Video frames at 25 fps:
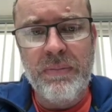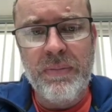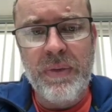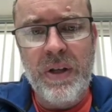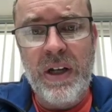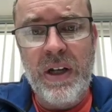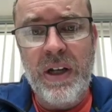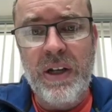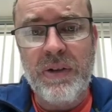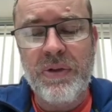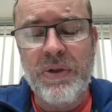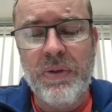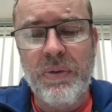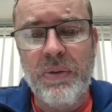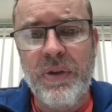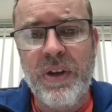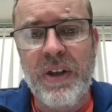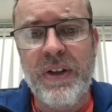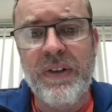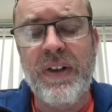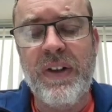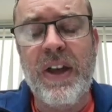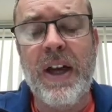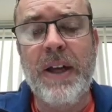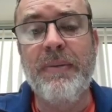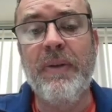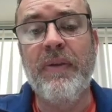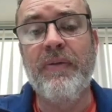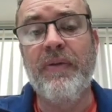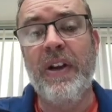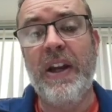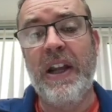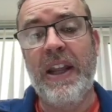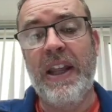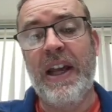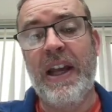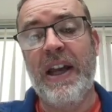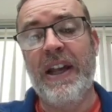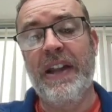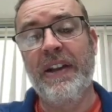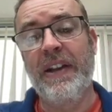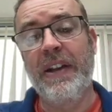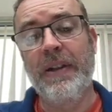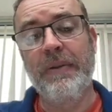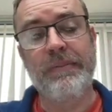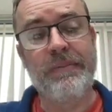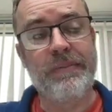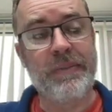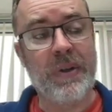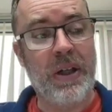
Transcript: electrical things came in really handy.